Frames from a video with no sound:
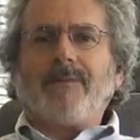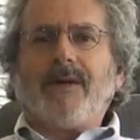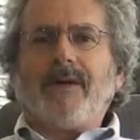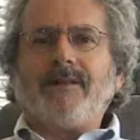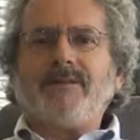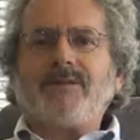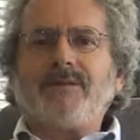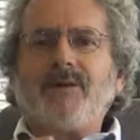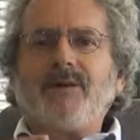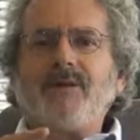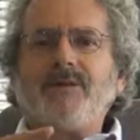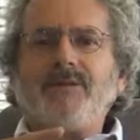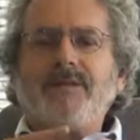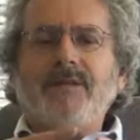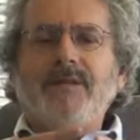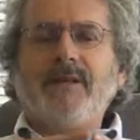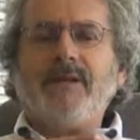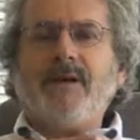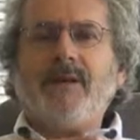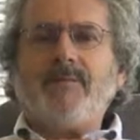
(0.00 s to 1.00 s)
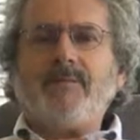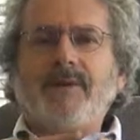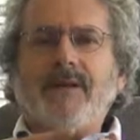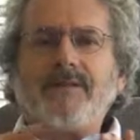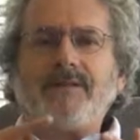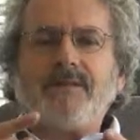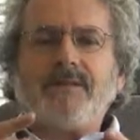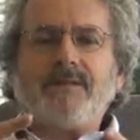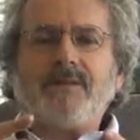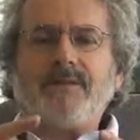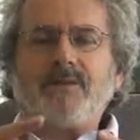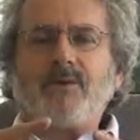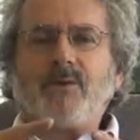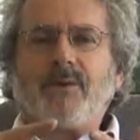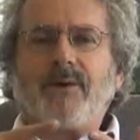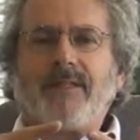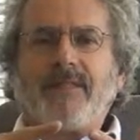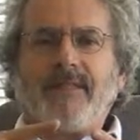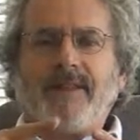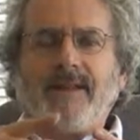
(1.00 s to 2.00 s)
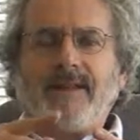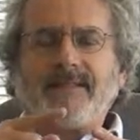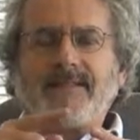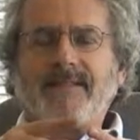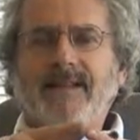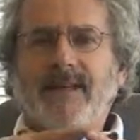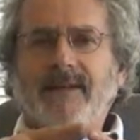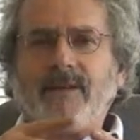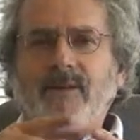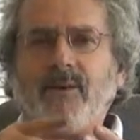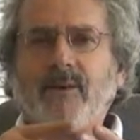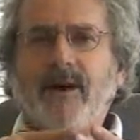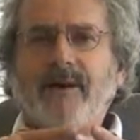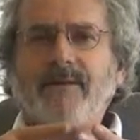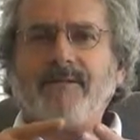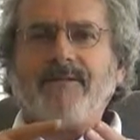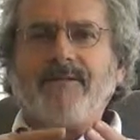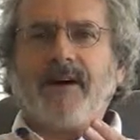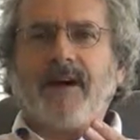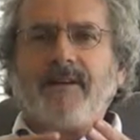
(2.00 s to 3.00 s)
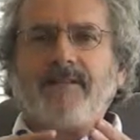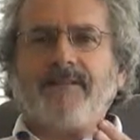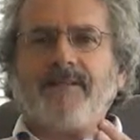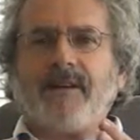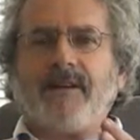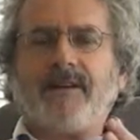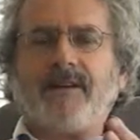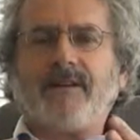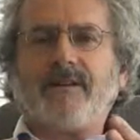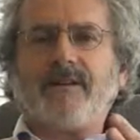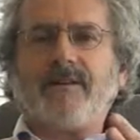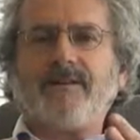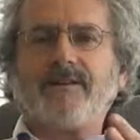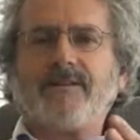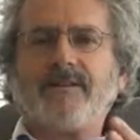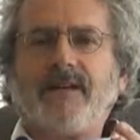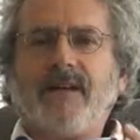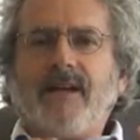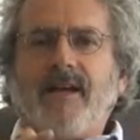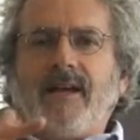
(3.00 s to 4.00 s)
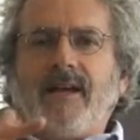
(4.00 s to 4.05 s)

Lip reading: And so your genome doesn't store things like you have five fingers.